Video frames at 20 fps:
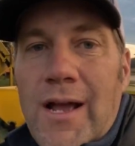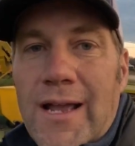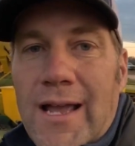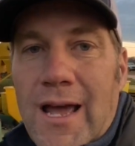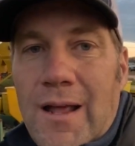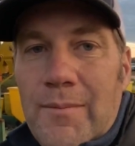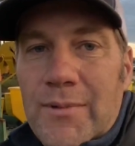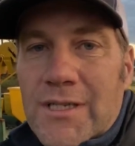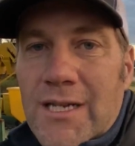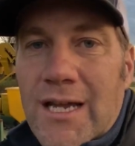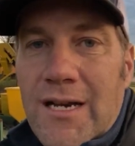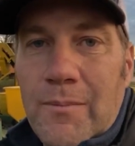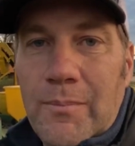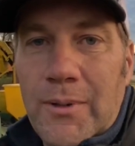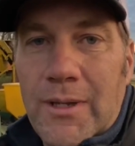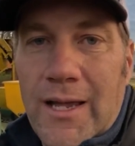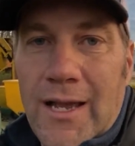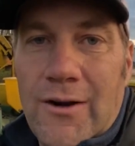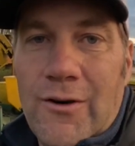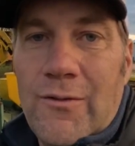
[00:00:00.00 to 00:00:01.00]
I got a potato
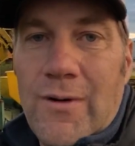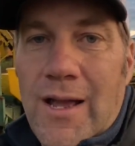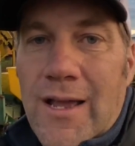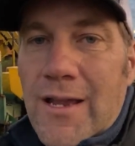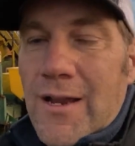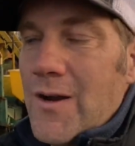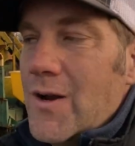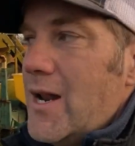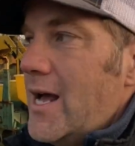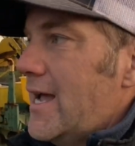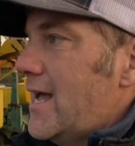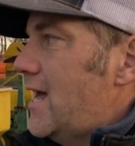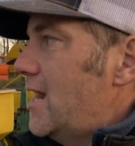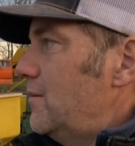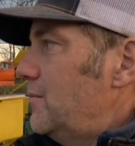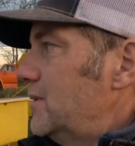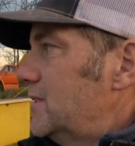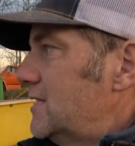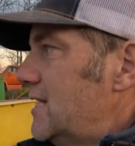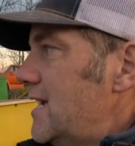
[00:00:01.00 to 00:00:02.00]
planter right here, and I
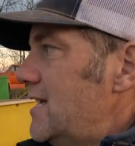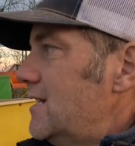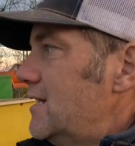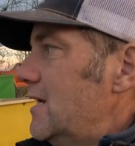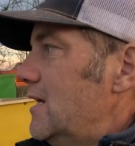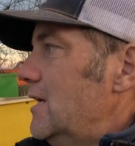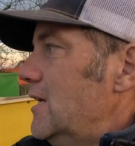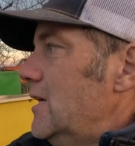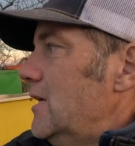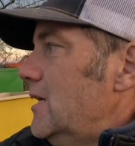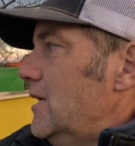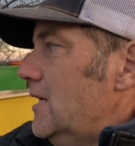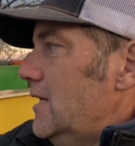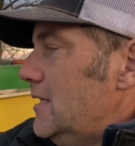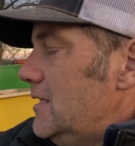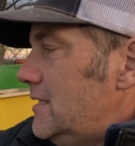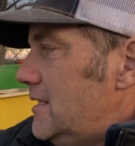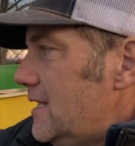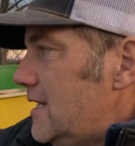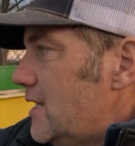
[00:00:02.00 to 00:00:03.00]
got a potato
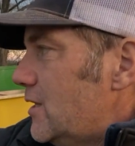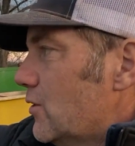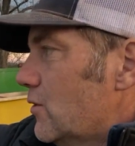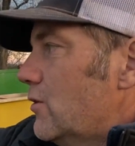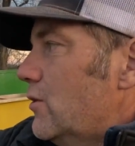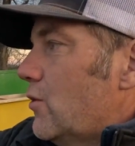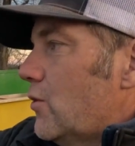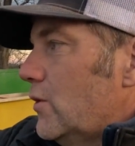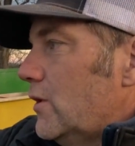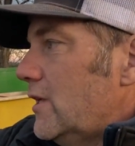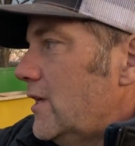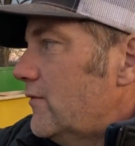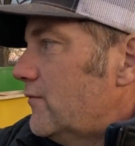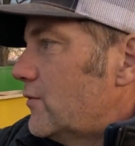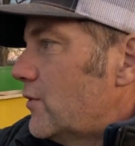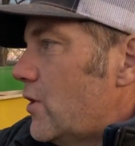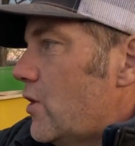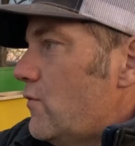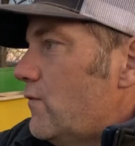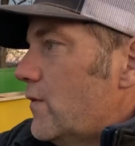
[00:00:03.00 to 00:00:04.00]
digger or
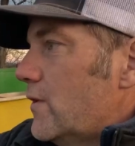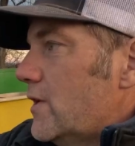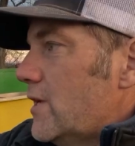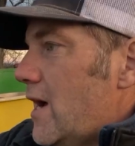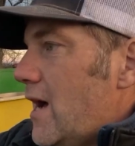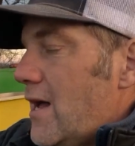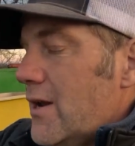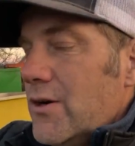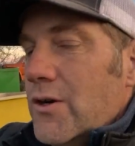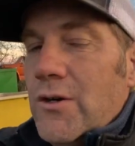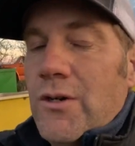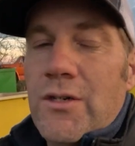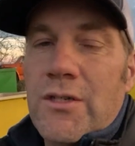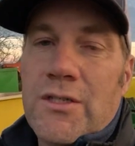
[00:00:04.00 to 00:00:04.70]
lifter over yonder.